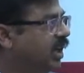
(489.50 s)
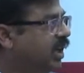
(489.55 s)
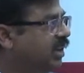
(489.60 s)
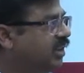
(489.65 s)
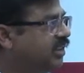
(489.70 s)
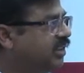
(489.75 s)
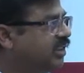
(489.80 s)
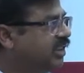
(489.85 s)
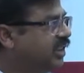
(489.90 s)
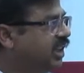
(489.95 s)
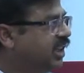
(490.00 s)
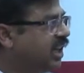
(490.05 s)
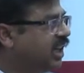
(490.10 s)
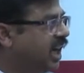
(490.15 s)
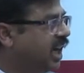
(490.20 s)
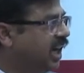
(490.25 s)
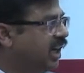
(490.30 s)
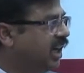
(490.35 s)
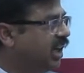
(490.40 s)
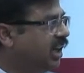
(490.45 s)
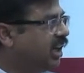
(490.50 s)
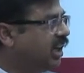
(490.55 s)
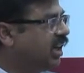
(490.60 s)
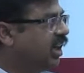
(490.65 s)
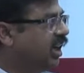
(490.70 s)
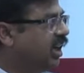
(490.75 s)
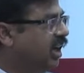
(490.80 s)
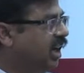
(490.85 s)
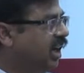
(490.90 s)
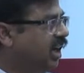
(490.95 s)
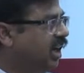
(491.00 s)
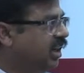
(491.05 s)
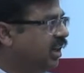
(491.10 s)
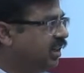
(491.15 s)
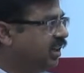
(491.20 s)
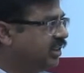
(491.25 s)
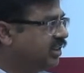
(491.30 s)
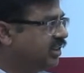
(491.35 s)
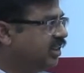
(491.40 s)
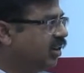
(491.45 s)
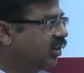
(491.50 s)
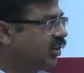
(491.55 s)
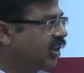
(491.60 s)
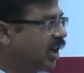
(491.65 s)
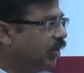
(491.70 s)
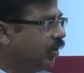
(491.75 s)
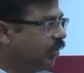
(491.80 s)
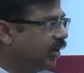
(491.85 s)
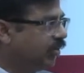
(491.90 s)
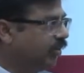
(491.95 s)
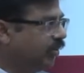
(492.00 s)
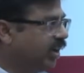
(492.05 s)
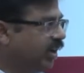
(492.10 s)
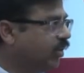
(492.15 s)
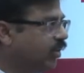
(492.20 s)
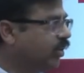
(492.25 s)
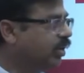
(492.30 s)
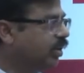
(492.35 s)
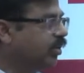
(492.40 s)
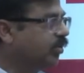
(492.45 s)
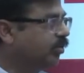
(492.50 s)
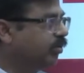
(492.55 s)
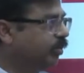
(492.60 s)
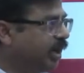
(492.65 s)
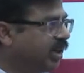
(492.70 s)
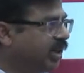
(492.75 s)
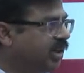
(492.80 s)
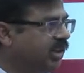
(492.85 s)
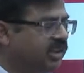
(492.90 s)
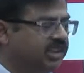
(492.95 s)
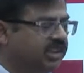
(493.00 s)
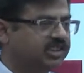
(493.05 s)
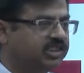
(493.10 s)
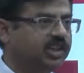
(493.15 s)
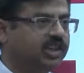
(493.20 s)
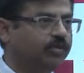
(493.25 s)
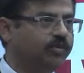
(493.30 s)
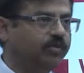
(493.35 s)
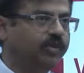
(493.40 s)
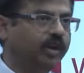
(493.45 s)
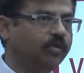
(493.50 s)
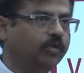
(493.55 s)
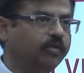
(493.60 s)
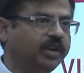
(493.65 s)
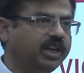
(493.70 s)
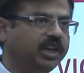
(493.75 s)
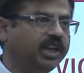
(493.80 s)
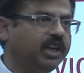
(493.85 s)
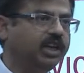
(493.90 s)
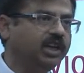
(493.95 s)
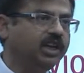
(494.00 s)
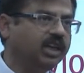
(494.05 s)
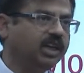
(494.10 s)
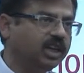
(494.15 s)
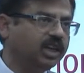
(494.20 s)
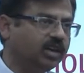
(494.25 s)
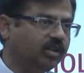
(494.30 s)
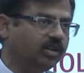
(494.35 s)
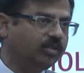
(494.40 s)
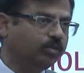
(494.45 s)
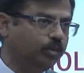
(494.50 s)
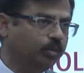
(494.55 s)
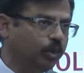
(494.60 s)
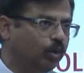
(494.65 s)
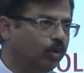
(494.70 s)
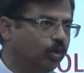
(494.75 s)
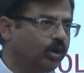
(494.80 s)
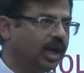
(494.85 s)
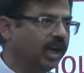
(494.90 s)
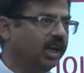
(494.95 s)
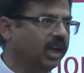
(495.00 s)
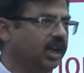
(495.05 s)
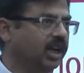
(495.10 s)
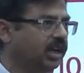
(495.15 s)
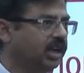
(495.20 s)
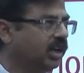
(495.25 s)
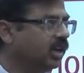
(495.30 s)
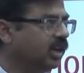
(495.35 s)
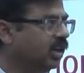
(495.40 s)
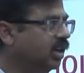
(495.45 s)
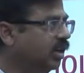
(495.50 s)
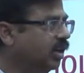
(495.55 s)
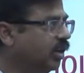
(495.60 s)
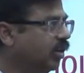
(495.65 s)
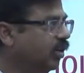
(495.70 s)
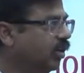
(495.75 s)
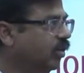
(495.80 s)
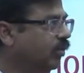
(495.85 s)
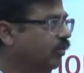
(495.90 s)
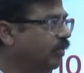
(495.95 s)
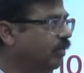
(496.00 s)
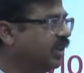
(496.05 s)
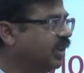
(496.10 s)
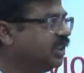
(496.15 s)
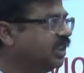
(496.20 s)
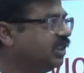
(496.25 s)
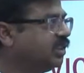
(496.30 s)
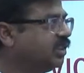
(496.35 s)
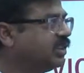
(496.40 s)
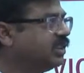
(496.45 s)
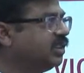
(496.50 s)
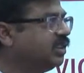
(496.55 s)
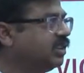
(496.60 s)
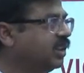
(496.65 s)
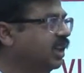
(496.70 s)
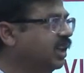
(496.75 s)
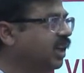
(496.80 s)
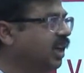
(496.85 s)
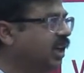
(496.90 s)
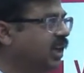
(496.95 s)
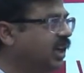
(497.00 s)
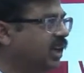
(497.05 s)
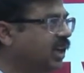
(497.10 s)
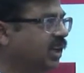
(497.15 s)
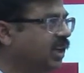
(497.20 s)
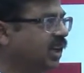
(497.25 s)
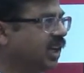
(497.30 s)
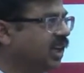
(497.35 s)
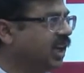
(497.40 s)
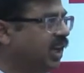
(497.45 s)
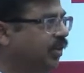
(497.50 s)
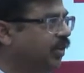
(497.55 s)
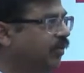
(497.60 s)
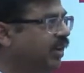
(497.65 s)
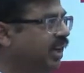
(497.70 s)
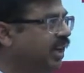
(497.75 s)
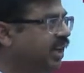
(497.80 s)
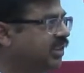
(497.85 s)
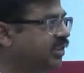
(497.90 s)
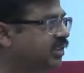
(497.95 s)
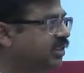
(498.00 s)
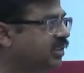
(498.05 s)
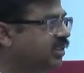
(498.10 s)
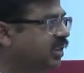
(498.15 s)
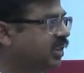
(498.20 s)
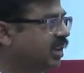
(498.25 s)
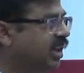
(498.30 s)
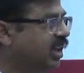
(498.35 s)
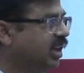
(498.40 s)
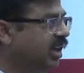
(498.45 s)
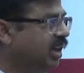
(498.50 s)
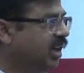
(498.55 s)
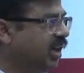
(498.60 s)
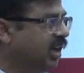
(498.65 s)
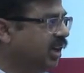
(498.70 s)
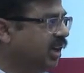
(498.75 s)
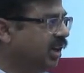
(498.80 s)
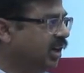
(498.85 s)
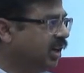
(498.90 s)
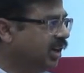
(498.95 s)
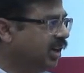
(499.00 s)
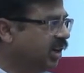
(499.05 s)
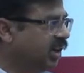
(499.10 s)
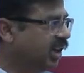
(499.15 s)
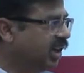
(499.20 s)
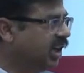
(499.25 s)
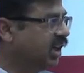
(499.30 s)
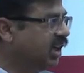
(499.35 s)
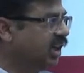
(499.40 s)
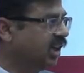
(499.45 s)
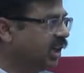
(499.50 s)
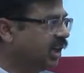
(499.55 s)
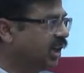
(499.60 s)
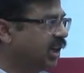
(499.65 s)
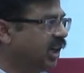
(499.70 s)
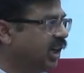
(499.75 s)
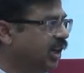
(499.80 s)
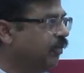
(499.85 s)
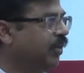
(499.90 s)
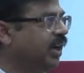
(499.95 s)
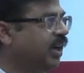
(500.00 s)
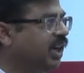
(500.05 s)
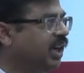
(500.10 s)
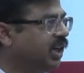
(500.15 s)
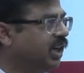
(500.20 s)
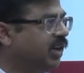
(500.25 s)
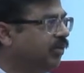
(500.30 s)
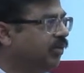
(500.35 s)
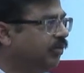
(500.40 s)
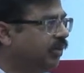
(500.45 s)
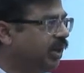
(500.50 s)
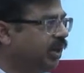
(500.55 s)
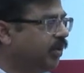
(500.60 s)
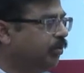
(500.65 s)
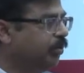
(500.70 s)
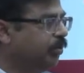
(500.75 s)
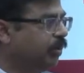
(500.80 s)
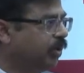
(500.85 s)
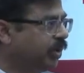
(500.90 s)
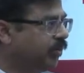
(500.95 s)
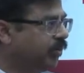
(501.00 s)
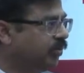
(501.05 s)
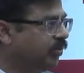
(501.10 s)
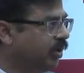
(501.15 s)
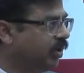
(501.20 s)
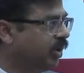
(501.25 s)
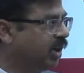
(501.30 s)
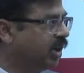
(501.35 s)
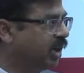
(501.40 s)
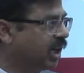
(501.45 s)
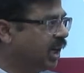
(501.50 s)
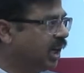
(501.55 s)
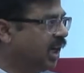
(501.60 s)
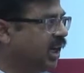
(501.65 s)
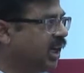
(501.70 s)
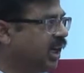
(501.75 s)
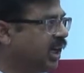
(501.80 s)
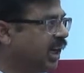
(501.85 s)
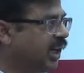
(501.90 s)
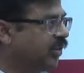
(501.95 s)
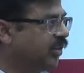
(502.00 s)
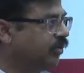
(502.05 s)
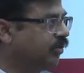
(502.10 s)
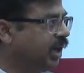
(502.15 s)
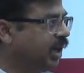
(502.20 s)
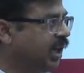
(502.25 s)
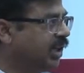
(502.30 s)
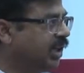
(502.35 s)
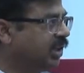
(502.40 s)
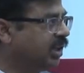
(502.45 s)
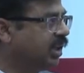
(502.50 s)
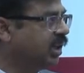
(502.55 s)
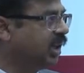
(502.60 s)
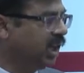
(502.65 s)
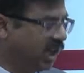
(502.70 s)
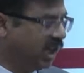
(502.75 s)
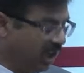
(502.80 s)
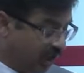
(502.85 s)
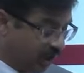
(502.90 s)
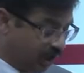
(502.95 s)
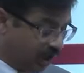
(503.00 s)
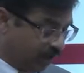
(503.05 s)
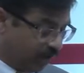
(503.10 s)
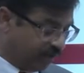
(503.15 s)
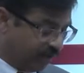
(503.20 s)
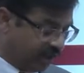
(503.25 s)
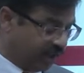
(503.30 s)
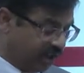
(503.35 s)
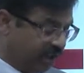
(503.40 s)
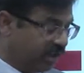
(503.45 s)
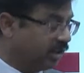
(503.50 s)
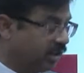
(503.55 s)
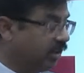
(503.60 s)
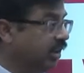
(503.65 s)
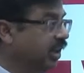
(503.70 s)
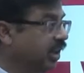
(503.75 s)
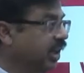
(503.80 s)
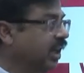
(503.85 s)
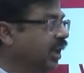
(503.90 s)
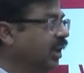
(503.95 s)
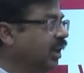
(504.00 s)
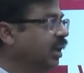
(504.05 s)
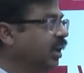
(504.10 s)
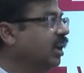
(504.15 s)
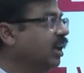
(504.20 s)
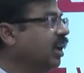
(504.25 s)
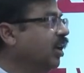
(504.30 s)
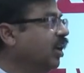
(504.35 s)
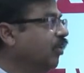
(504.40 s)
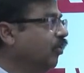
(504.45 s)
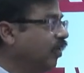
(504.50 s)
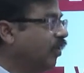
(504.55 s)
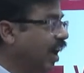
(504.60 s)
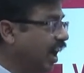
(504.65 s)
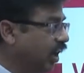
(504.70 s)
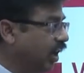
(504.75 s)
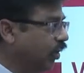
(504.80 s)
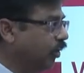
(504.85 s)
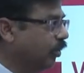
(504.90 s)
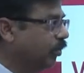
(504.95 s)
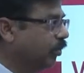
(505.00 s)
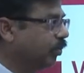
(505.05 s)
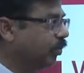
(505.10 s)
this is the color uh, it's not coming very good. But this the velvety blue color, which is uh, giving its uh, uh, giving it a very beautiful color as well as giving it the value,